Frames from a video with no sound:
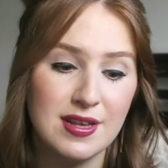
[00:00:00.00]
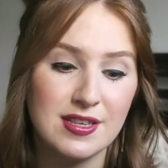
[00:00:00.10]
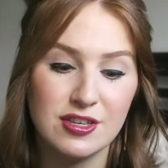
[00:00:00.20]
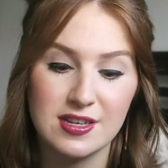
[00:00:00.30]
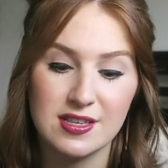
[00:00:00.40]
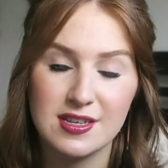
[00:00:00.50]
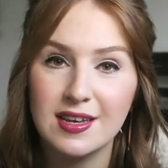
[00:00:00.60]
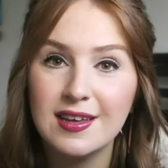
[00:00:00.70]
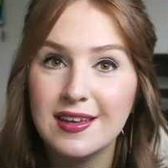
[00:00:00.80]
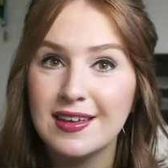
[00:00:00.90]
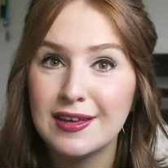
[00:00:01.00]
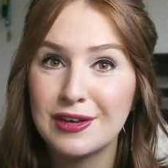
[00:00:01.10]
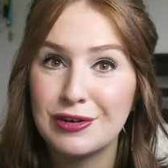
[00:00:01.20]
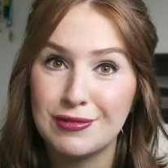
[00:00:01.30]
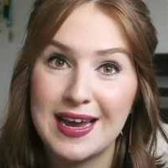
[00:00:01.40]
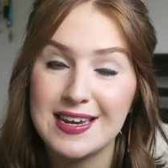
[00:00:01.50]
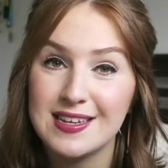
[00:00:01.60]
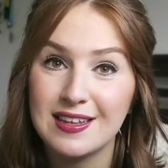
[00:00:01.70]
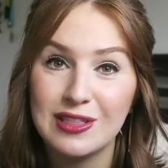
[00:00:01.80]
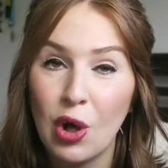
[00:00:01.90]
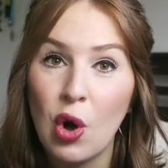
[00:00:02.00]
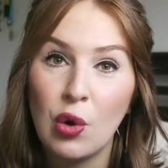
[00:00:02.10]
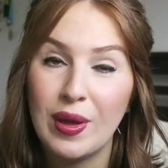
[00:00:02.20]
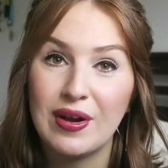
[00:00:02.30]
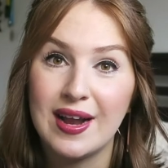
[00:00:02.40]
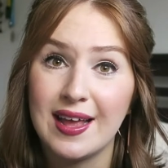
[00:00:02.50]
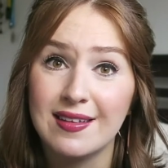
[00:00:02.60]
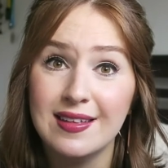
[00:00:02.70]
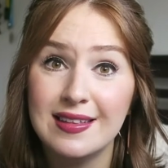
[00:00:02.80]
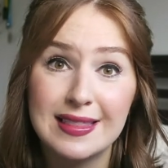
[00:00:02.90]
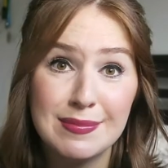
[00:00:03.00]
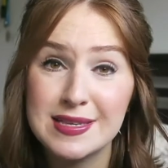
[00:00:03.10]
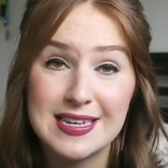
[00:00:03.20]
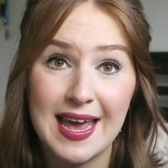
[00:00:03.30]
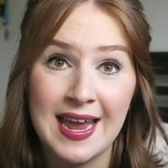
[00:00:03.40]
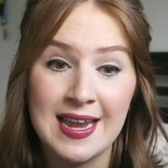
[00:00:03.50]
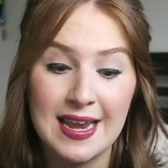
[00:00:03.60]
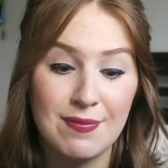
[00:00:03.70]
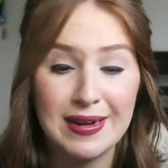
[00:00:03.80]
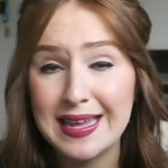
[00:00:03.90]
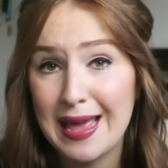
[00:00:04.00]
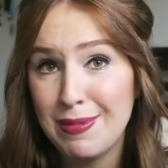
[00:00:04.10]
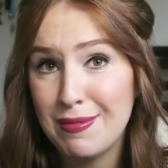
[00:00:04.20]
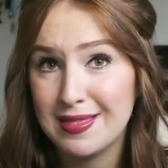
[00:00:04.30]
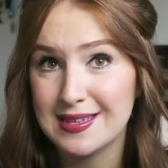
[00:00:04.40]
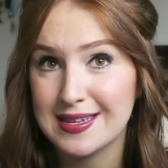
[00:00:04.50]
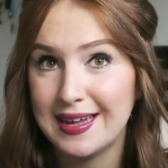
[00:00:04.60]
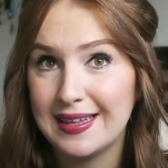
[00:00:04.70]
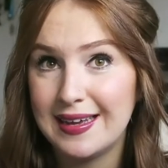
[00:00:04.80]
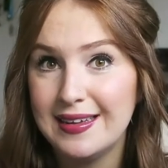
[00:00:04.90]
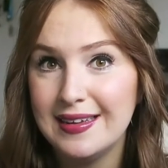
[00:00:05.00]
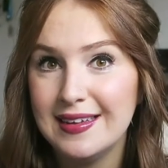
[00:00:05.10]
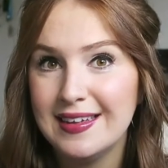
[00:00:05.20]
It's just a great long wearing lip stain, and I'm really happy with this color.